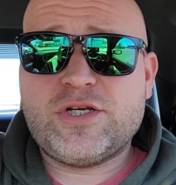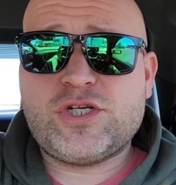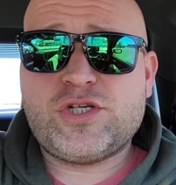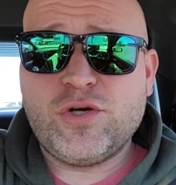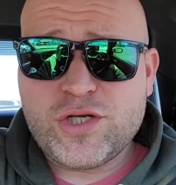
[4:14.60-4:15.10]

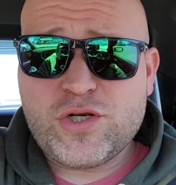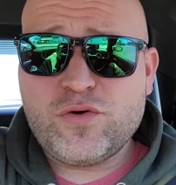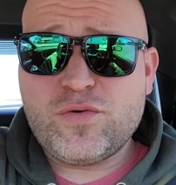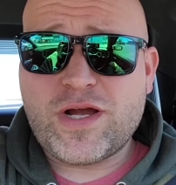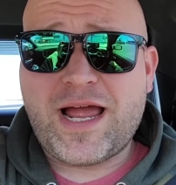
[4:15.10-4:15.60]
should
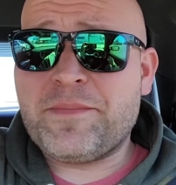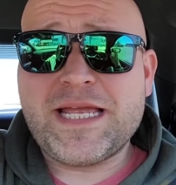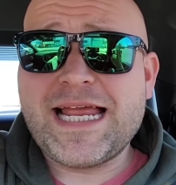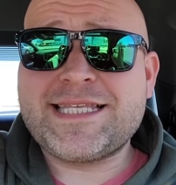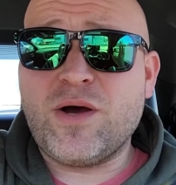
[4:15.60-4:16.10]
you, I
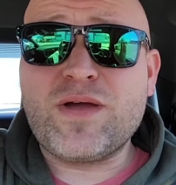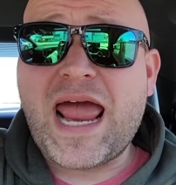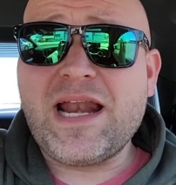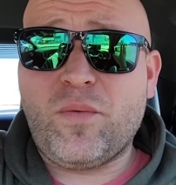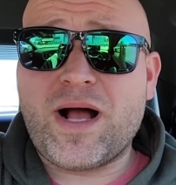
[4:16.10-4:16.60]
mean, it's
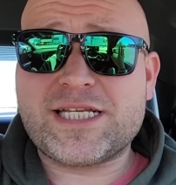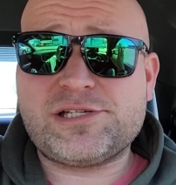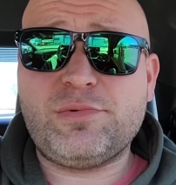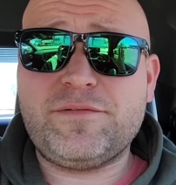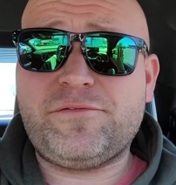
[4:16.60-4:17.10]
okay to watch
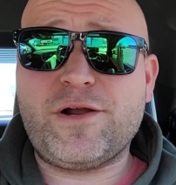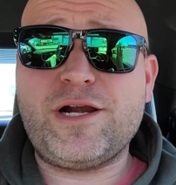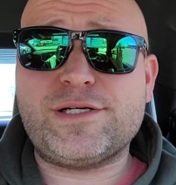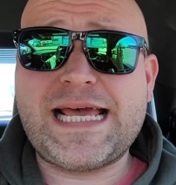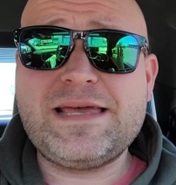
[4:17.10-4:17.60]
someone for
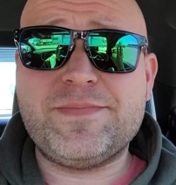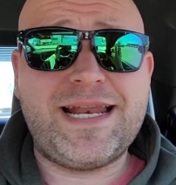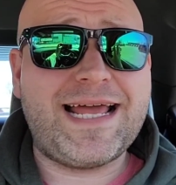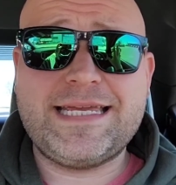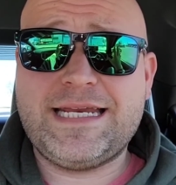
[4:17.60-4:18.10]

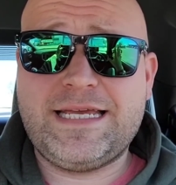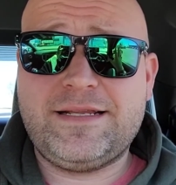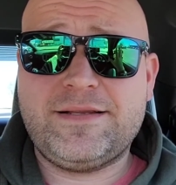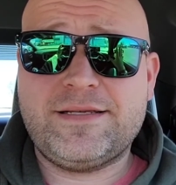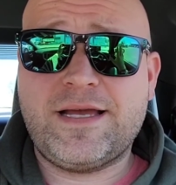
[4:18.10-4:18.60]
entertainment. I get it.
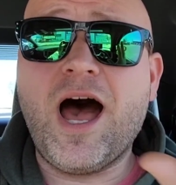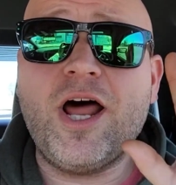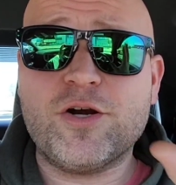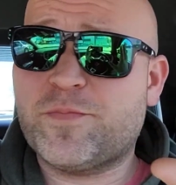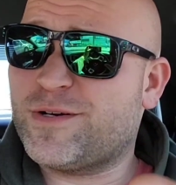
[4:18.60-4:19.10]

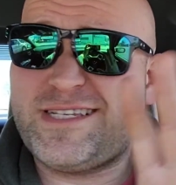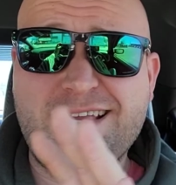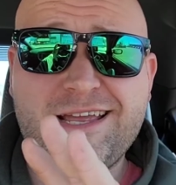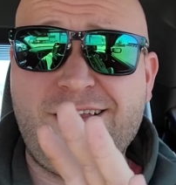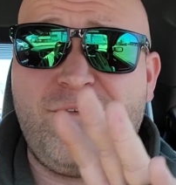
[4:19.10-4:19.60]

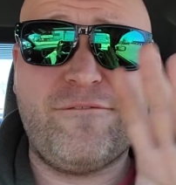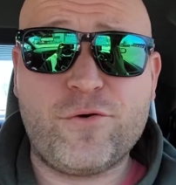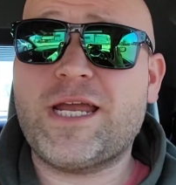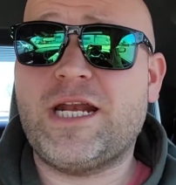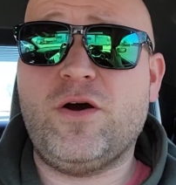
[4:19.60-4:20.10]
100%
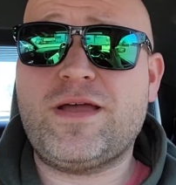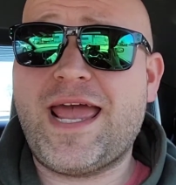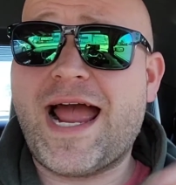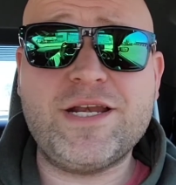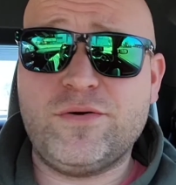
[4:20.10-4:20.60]
freaking
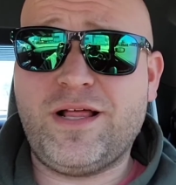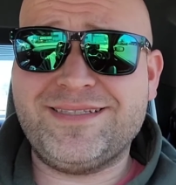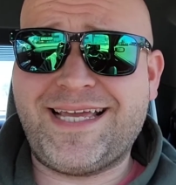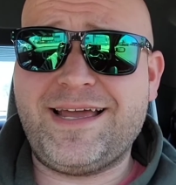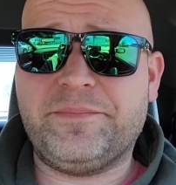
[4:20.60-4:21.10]
okay. I do it
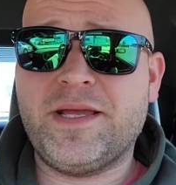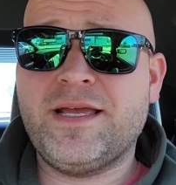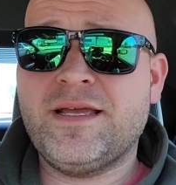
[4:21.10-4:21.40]
all the time.